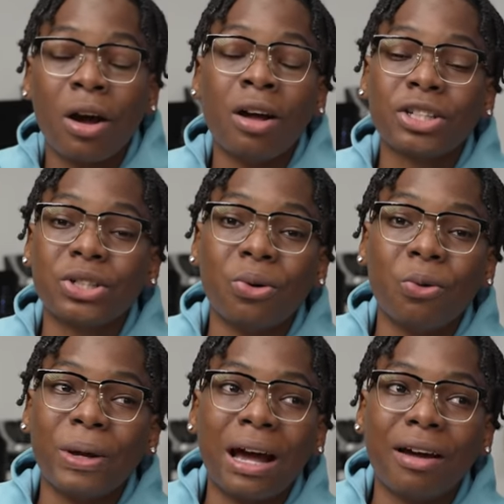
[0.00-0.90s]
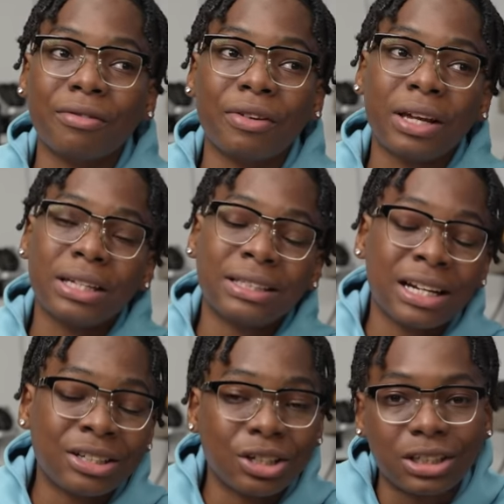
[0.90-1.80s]
also we have
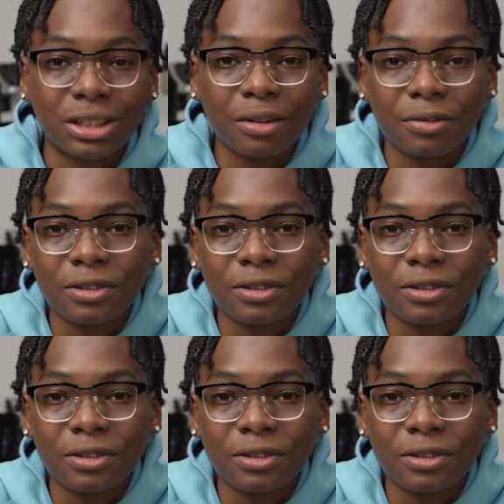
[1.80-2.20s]
sensor shift